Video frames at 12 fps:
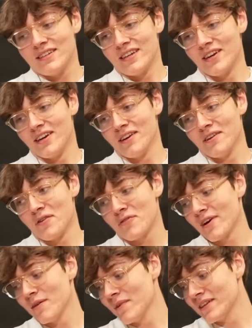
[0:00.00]
You know,
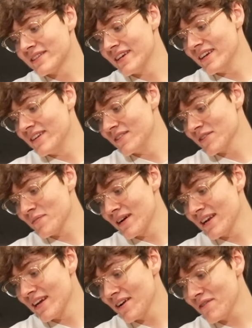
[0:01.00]
throughout my teens and my
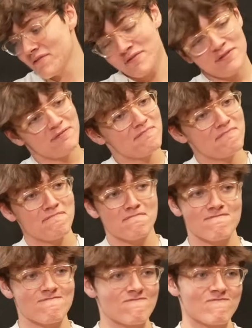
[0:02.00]
life.
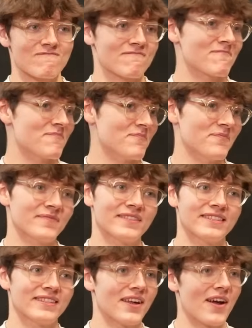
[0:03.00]
You, you ever, you
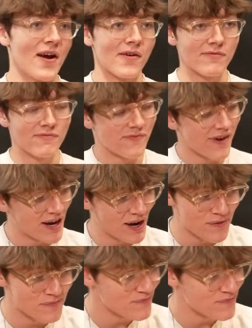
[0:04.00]
ever, you, you ever,